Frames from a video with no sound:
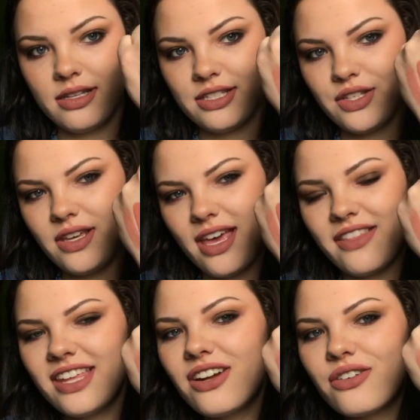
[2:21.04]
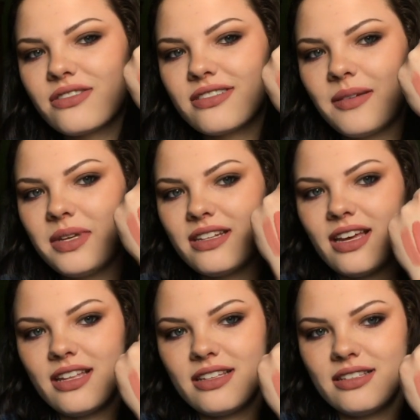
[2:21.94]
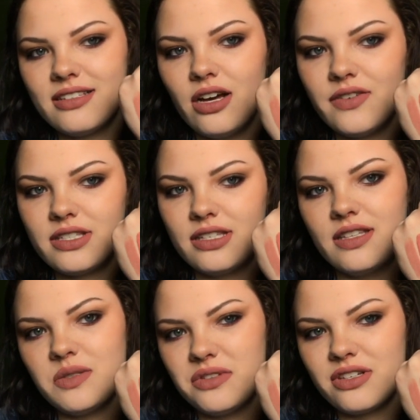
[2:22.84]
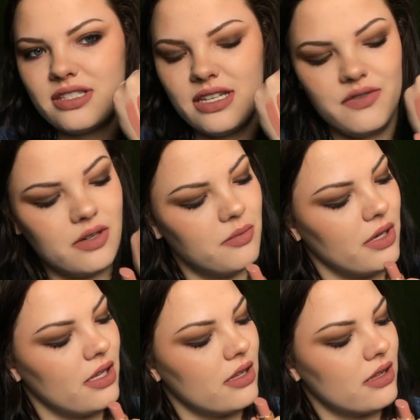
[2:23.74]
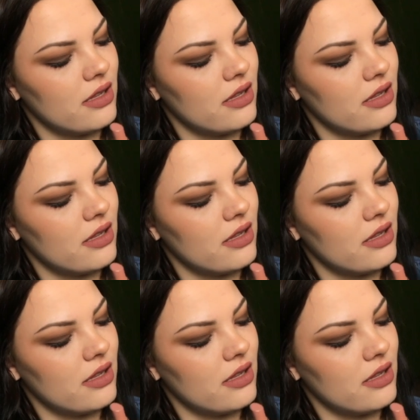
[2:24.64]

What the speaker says: So yeah, they don't, I mean, obviously this one looks different, but